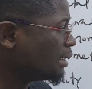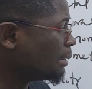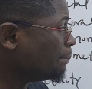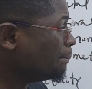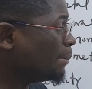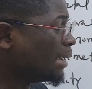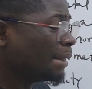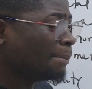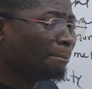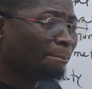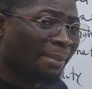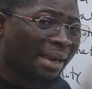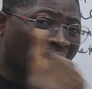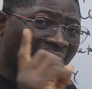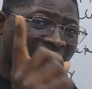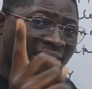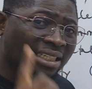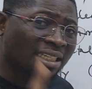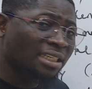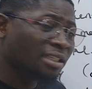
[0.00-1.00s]
But
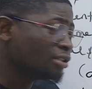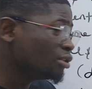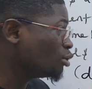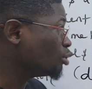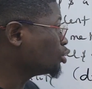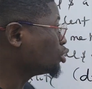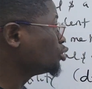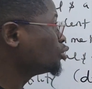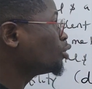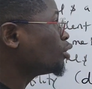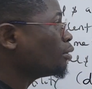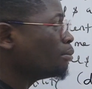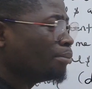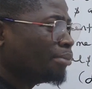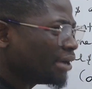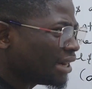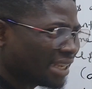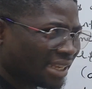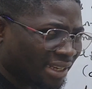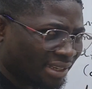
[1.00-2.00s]
melting does not
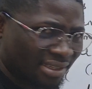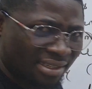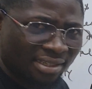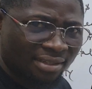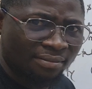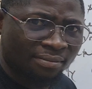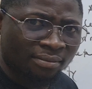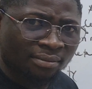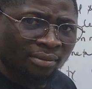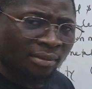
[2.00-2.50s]
break it.